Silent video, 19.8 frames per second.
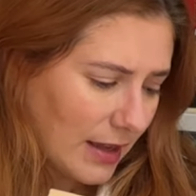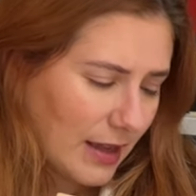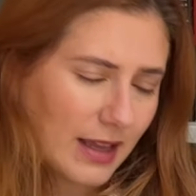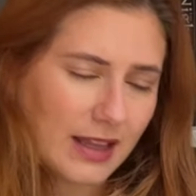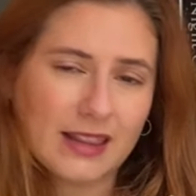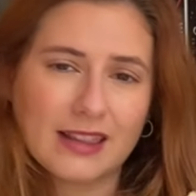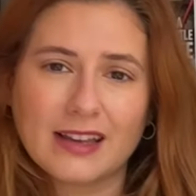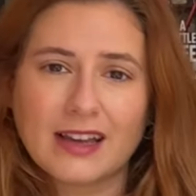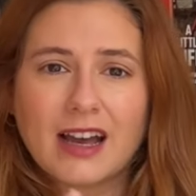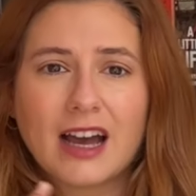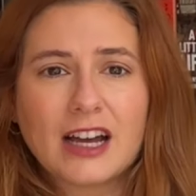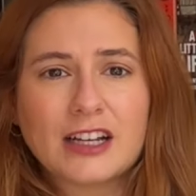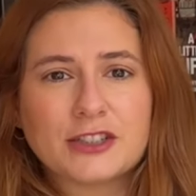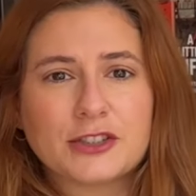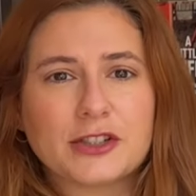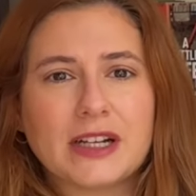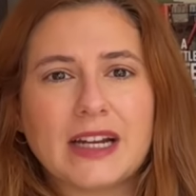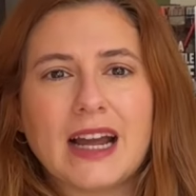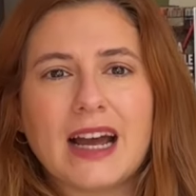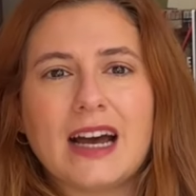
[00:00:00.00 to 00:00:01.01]
In the
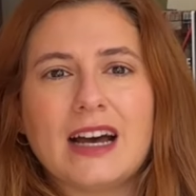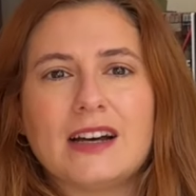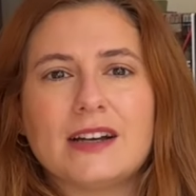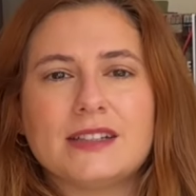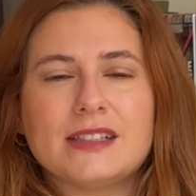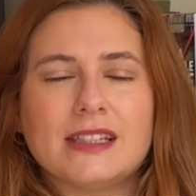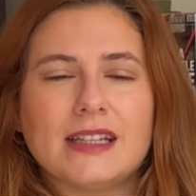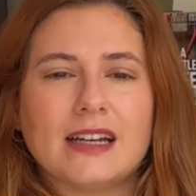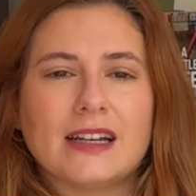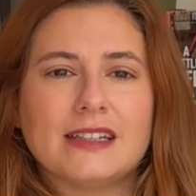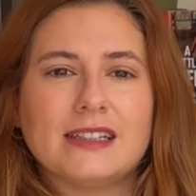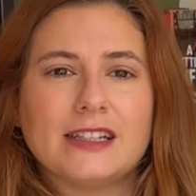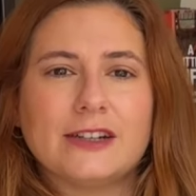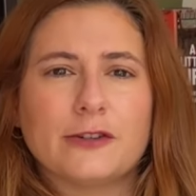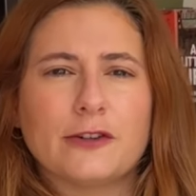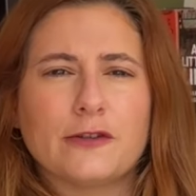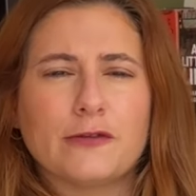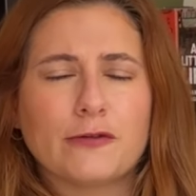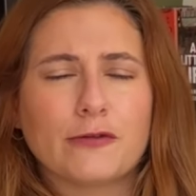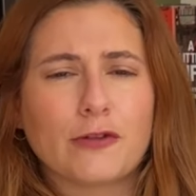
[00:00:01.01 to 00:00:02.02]
country house, the idea
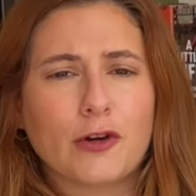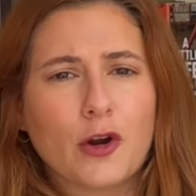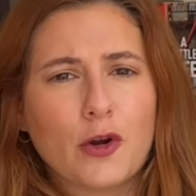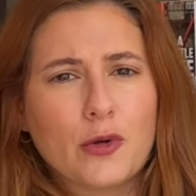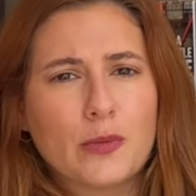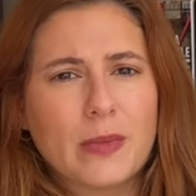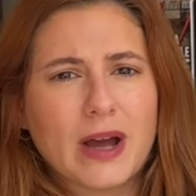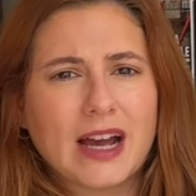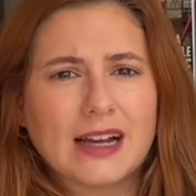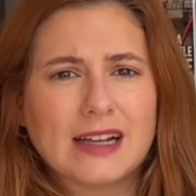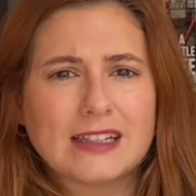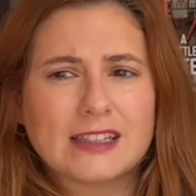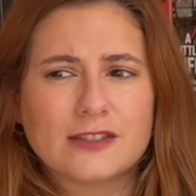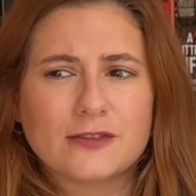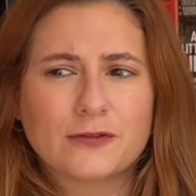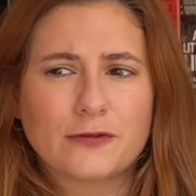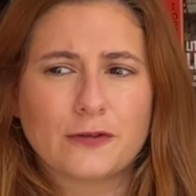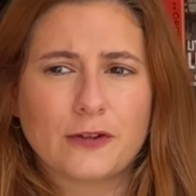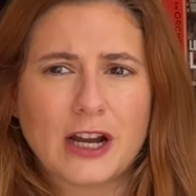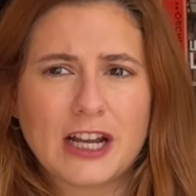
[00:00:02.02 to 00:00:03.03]
of romance,
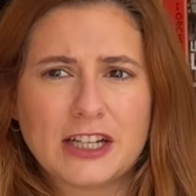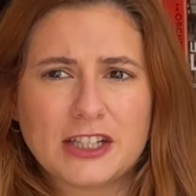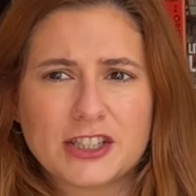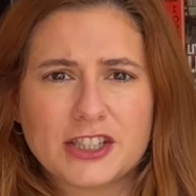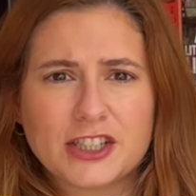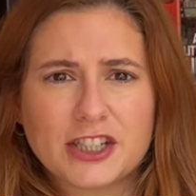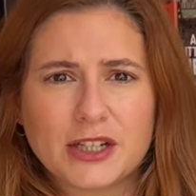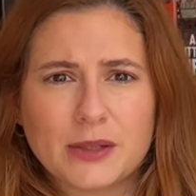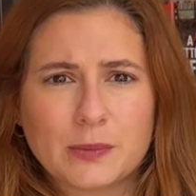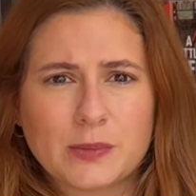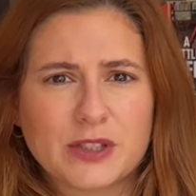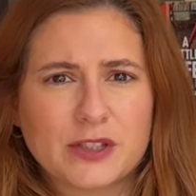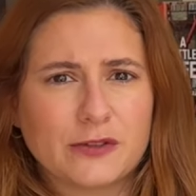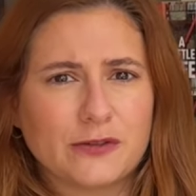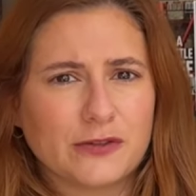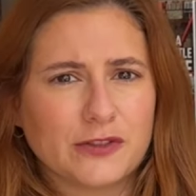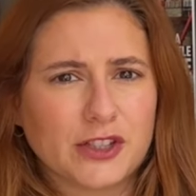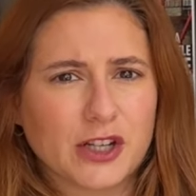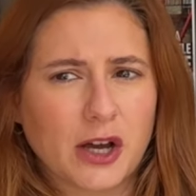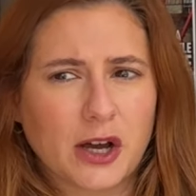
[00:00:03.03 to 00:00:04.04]
friendship, sort
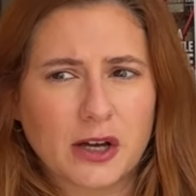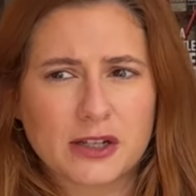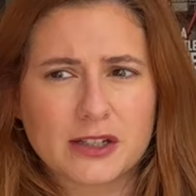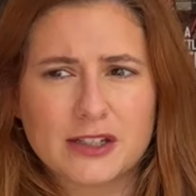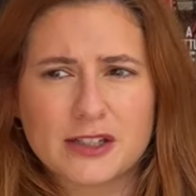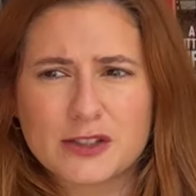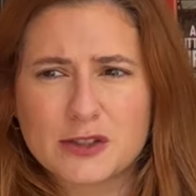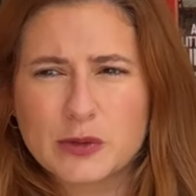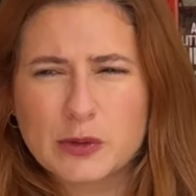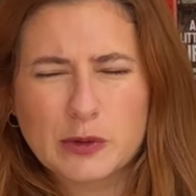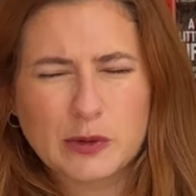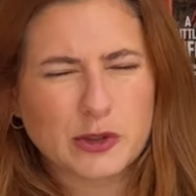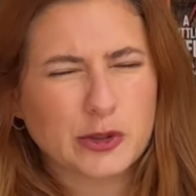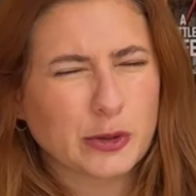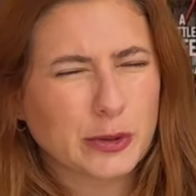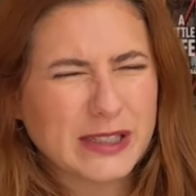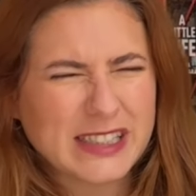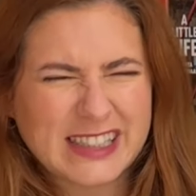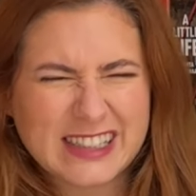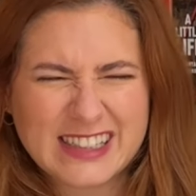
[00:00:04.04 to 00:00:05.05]
of darkness all
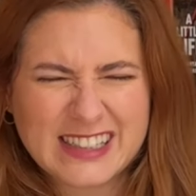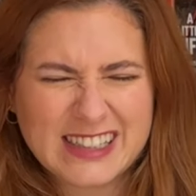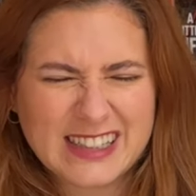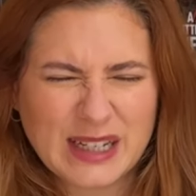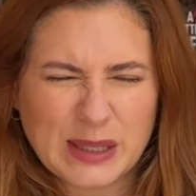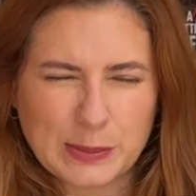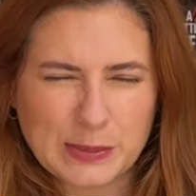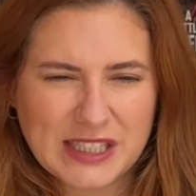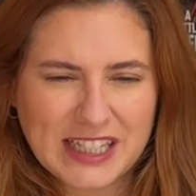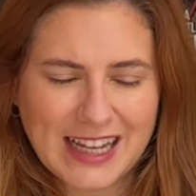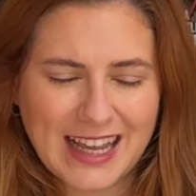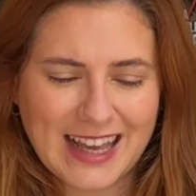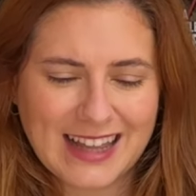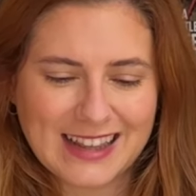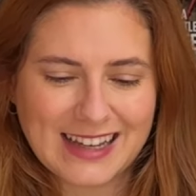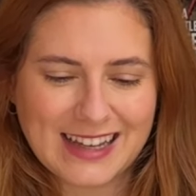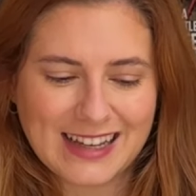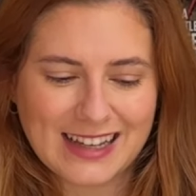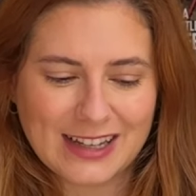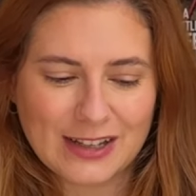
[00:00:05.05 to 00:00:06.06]
twisted up
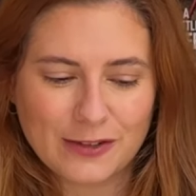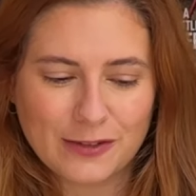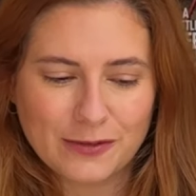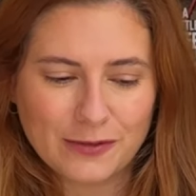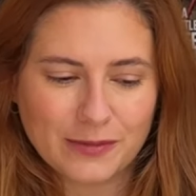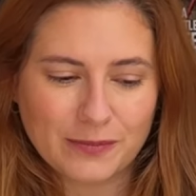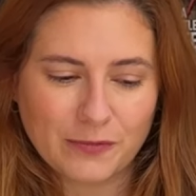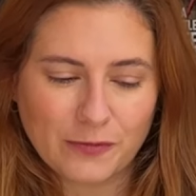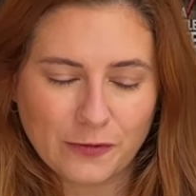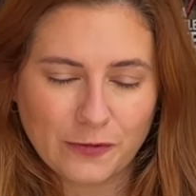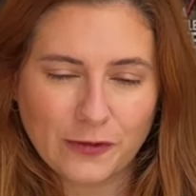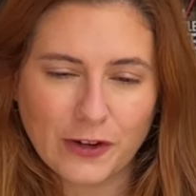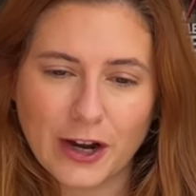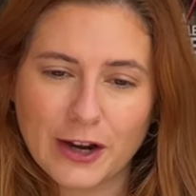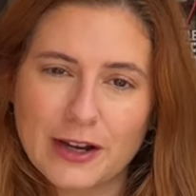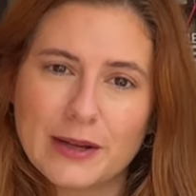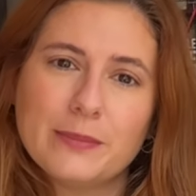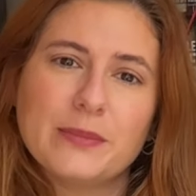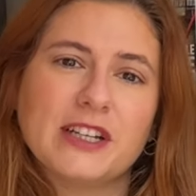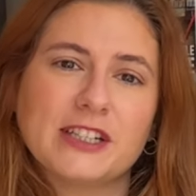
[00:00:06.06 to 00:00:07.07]
together
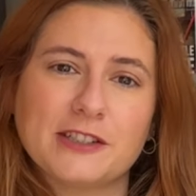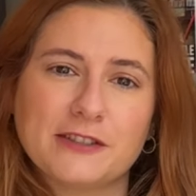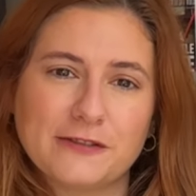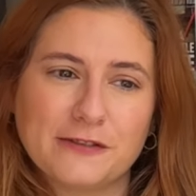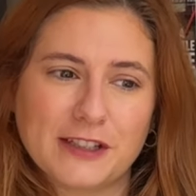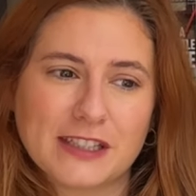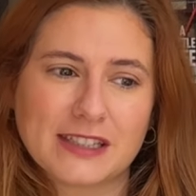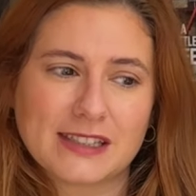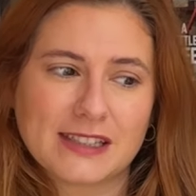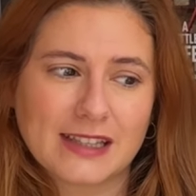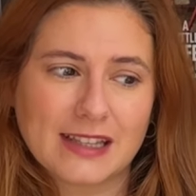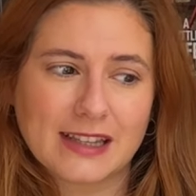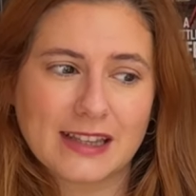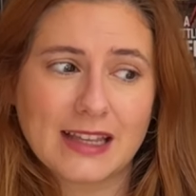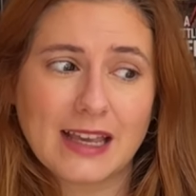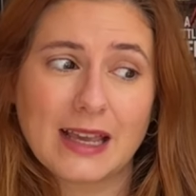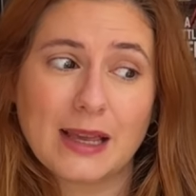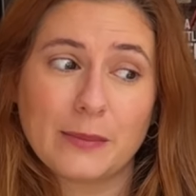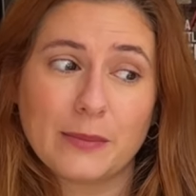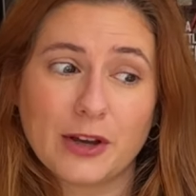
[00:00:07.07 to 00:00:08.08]
very much fits the
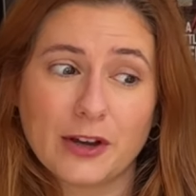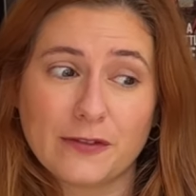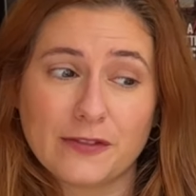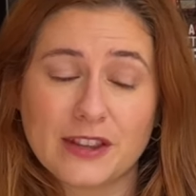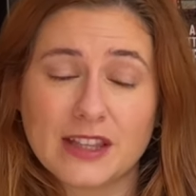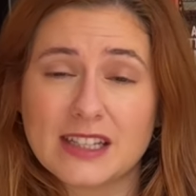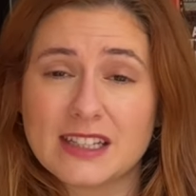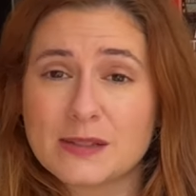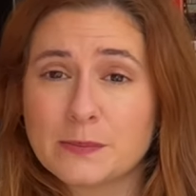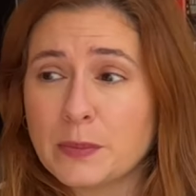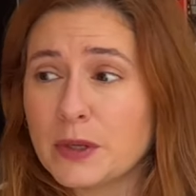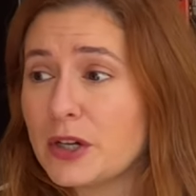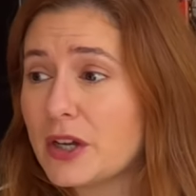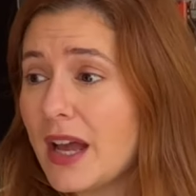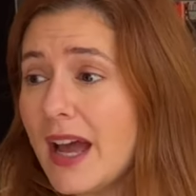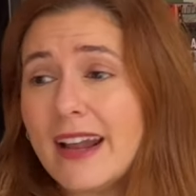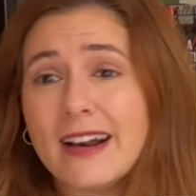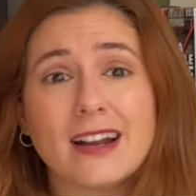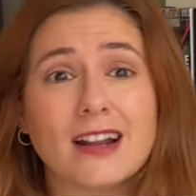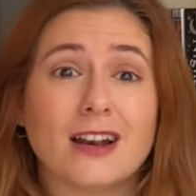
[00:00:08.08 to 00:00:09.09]
theme of this book
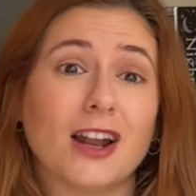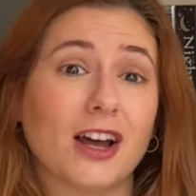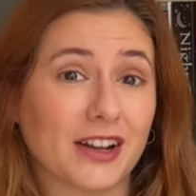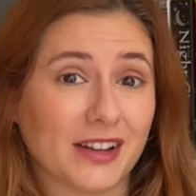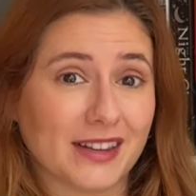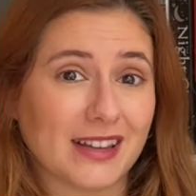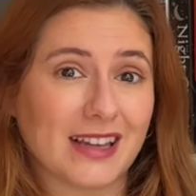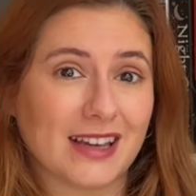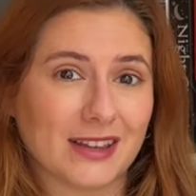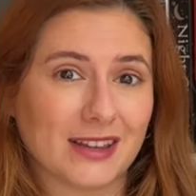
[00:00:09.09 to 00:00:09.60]
and a lot of the